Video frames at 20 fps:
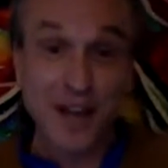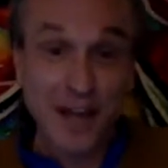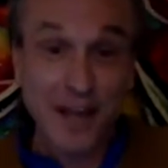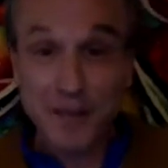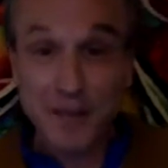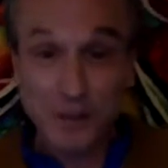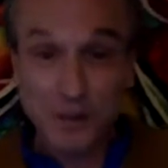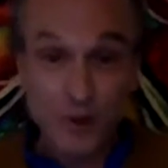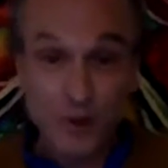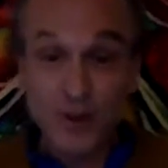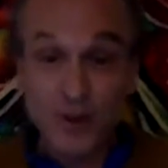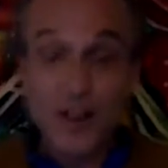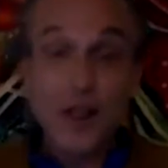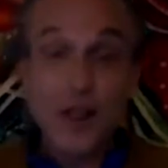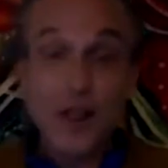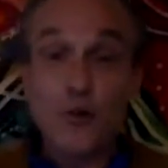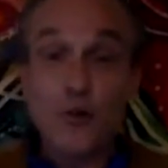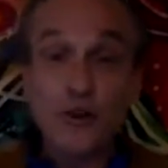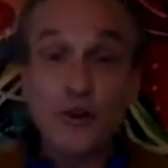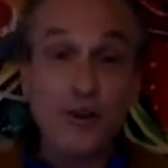I mean, we're
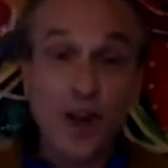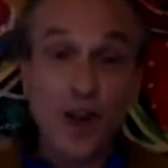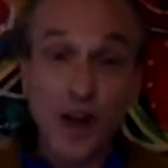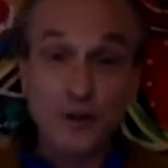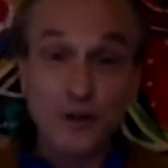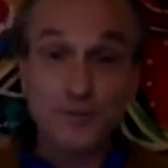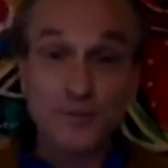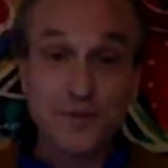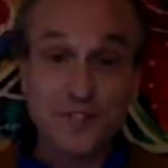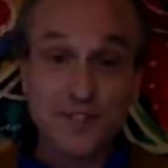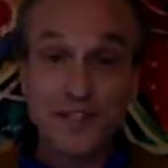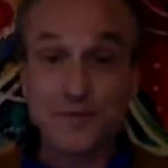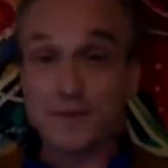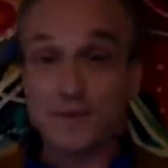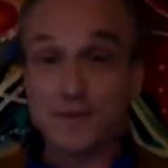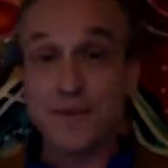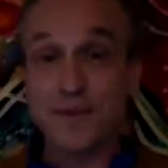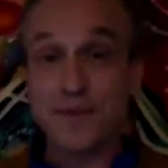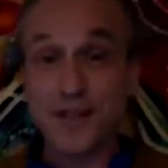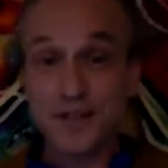100%
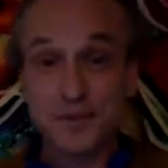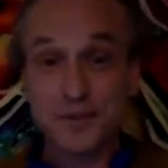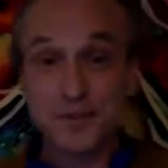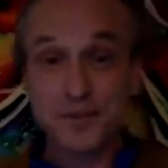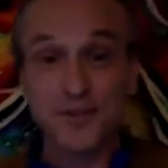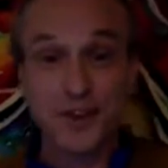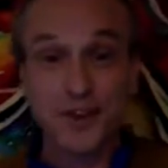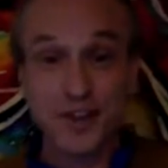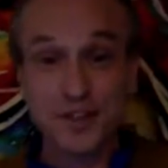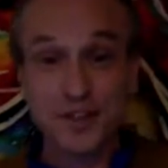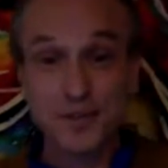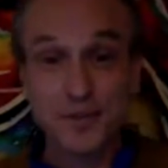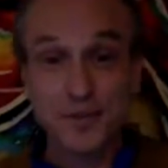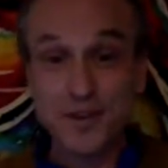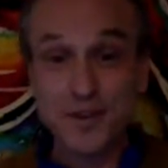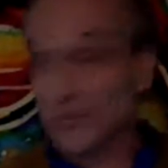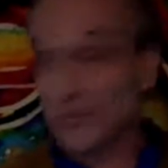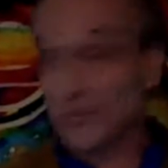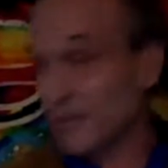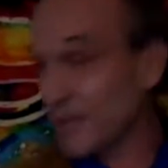responsible for our
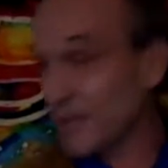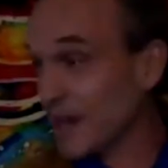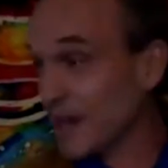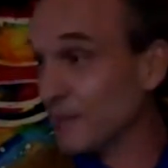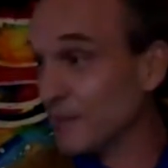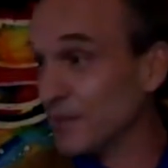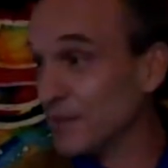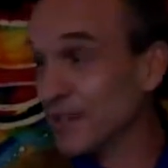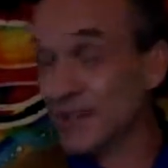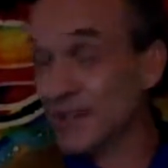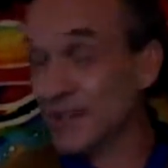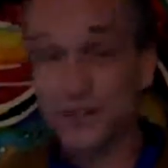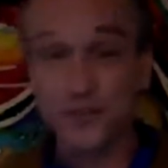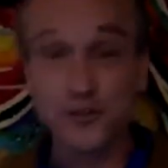experience. We may not be.